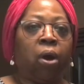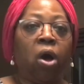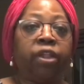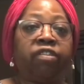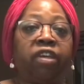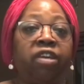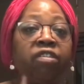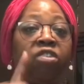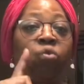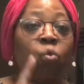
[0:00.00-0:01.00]
All it
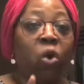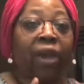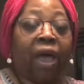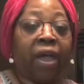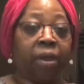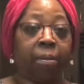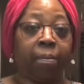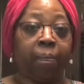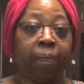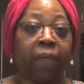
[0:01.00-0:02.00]
takes is one item,
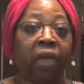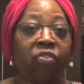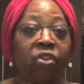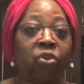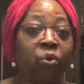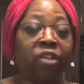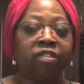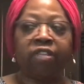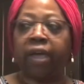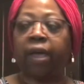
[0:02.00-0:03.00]
and then you can
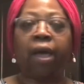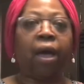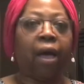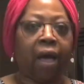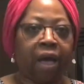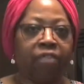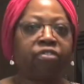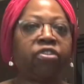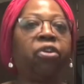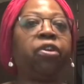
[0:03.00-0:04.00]
say, I
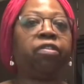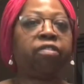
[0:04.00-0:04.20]
started